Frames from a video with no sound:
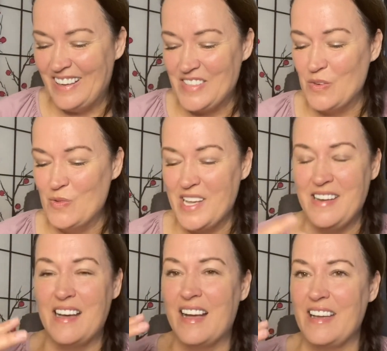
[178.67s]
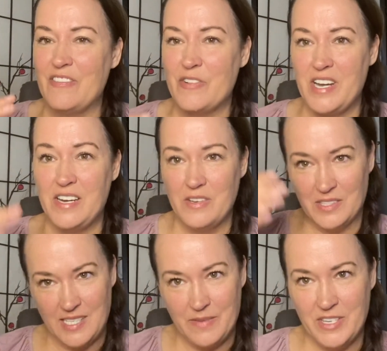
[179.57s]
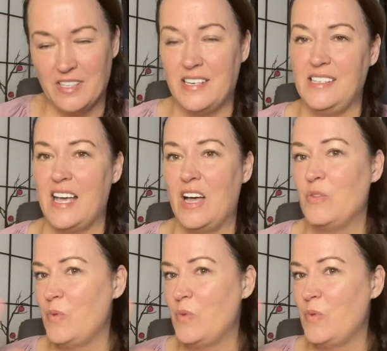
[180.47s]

um, so when I read, you'll see me looking down.